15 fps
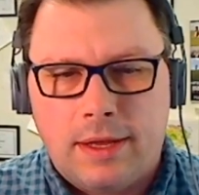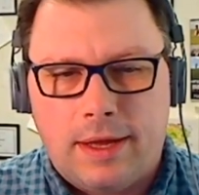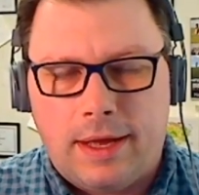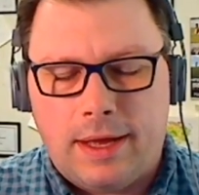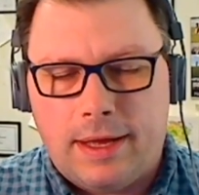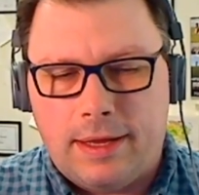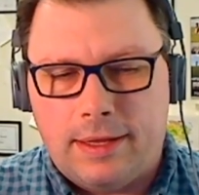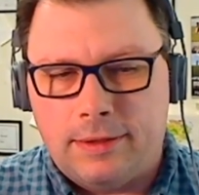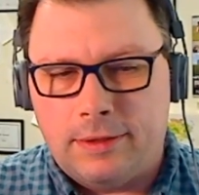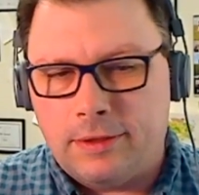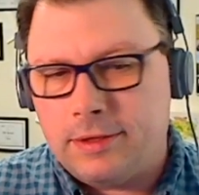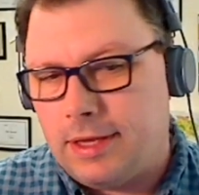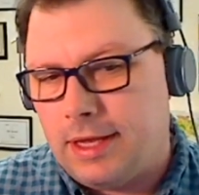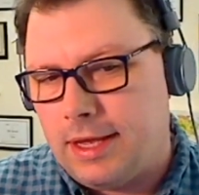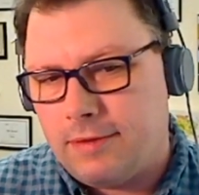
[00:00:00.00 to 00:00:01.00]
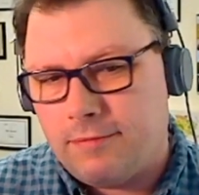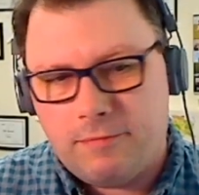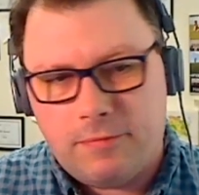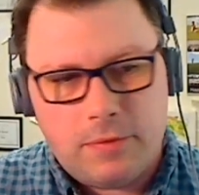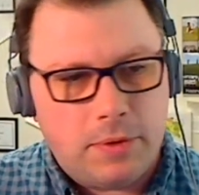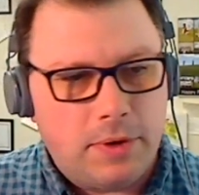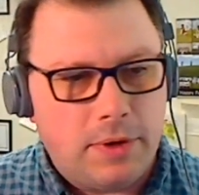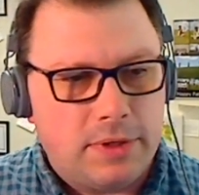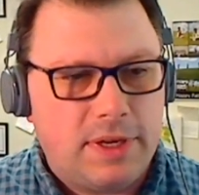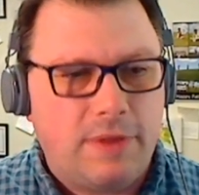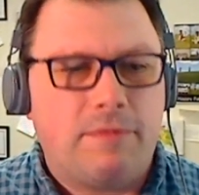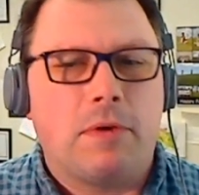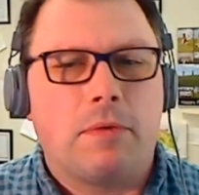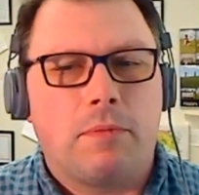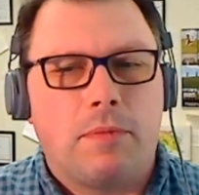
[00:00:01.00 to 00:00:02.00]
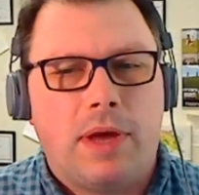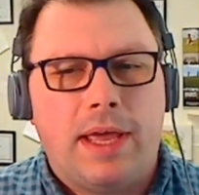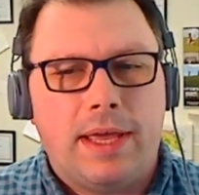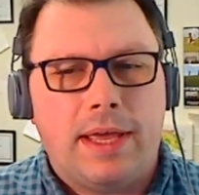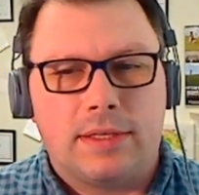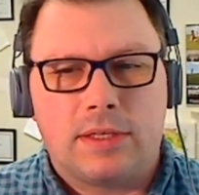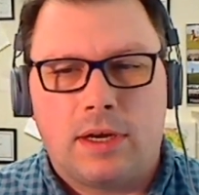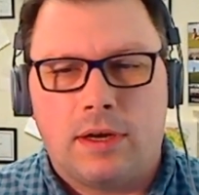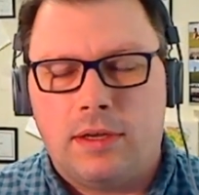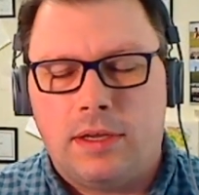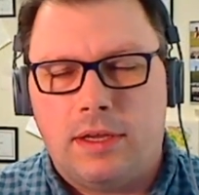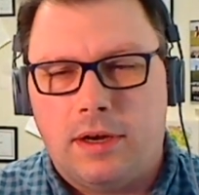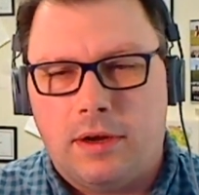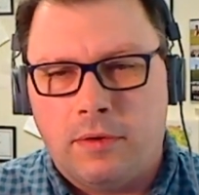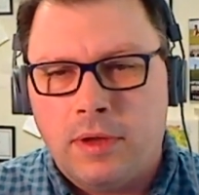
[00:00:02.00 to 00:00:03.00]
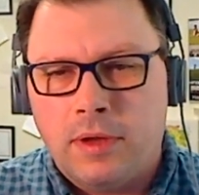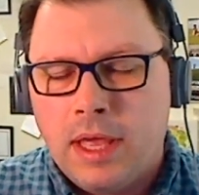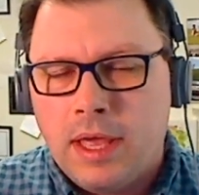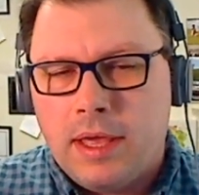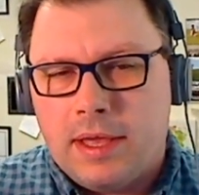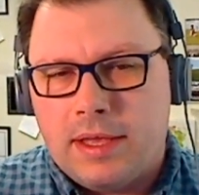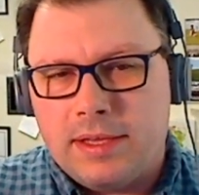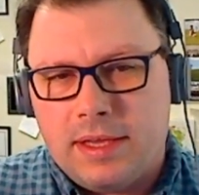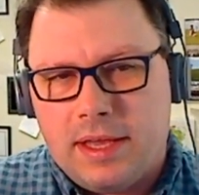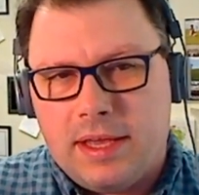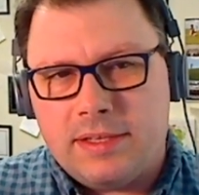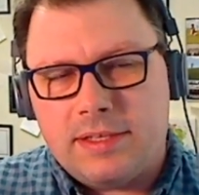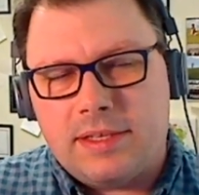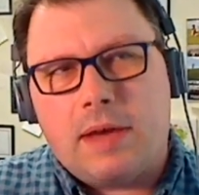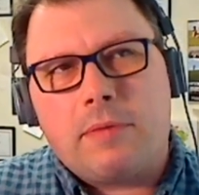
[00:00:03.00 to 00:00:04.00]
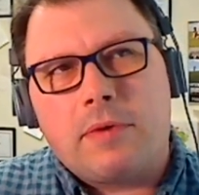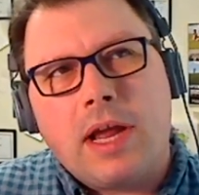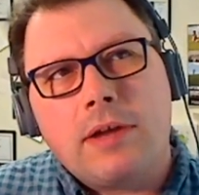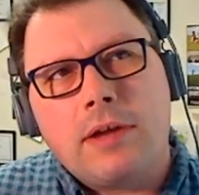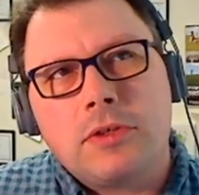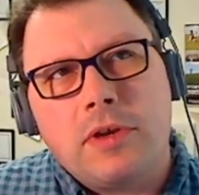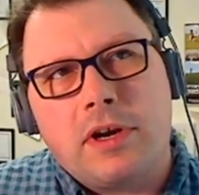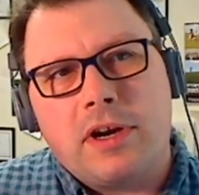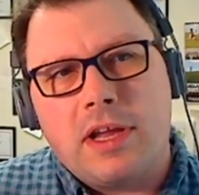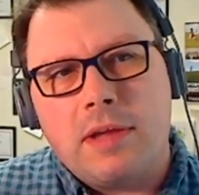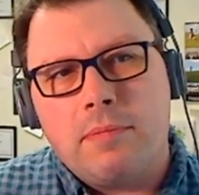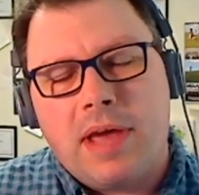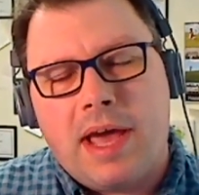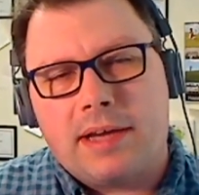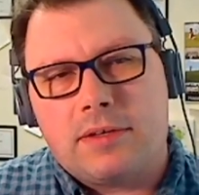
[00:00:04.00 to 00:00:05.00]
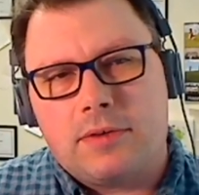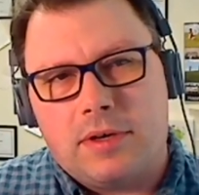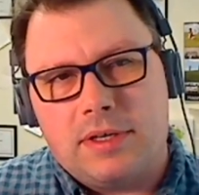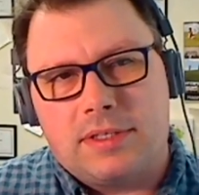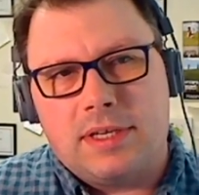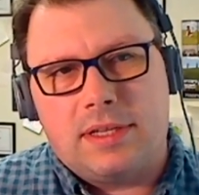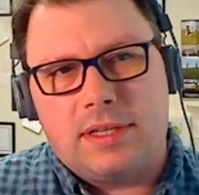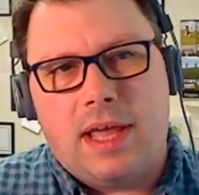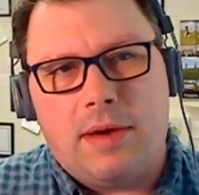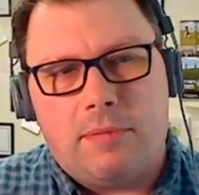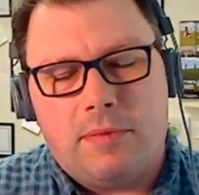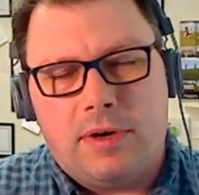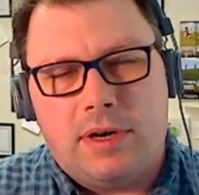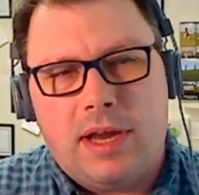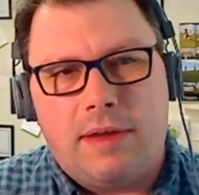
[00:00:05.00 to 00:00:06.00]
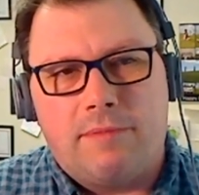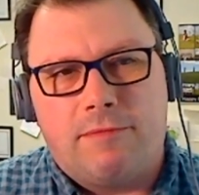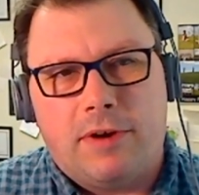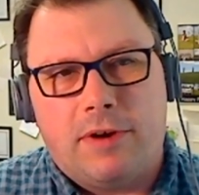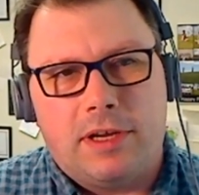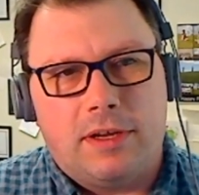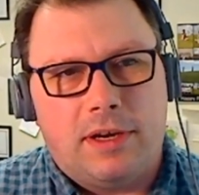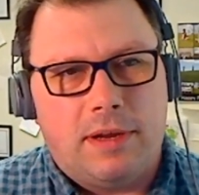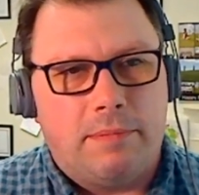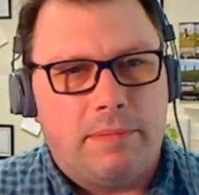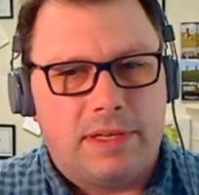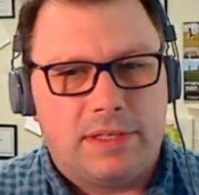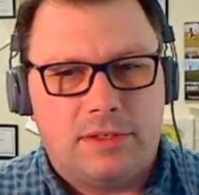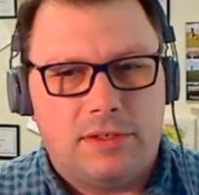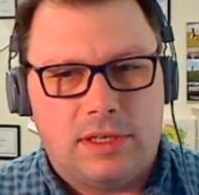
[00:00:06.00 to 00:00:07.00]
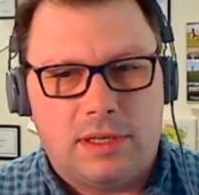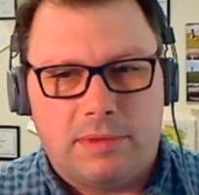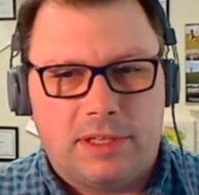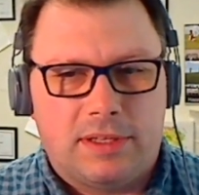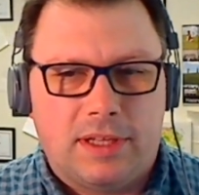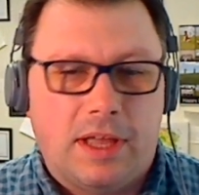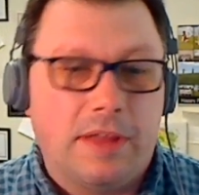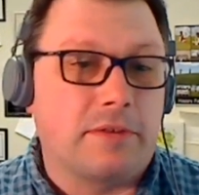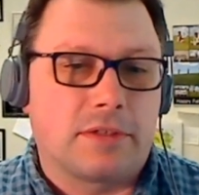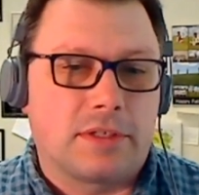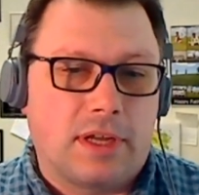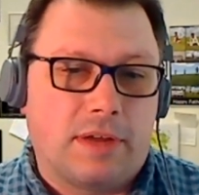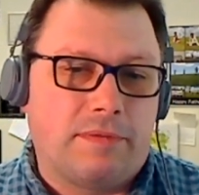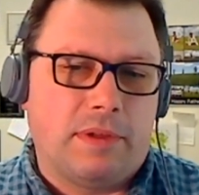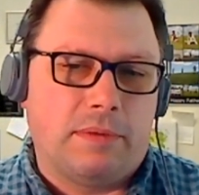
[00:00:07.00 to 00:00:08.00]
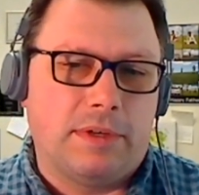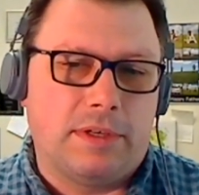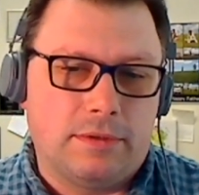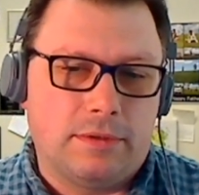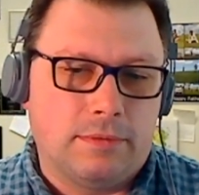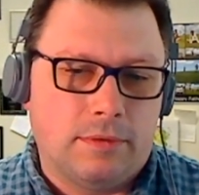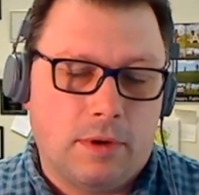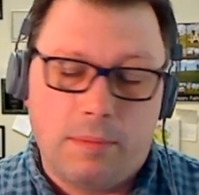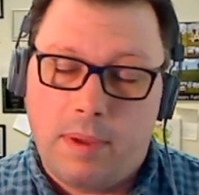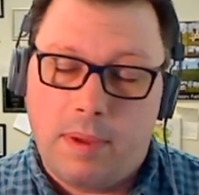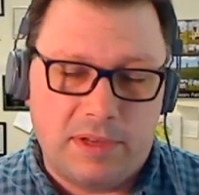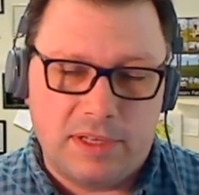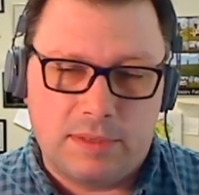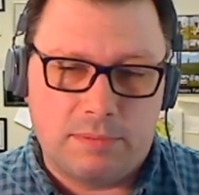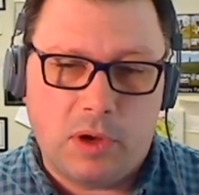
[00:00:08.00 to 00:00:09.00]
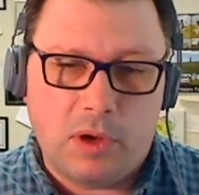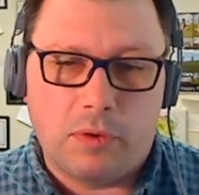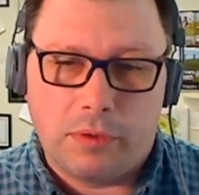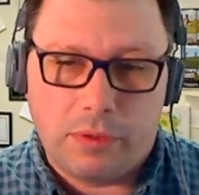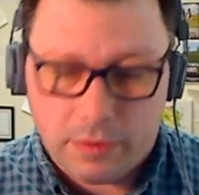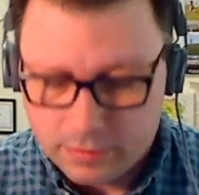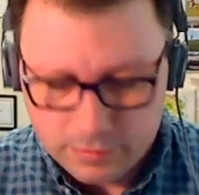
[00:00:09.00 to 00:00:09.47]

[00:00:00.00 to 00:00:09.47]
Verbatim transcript: uh, looking for different ways, or, you know, it, is it that we're not showing our impact, or is it that we're not very good at messaging about the other stuff that we do? Or maybe it's both.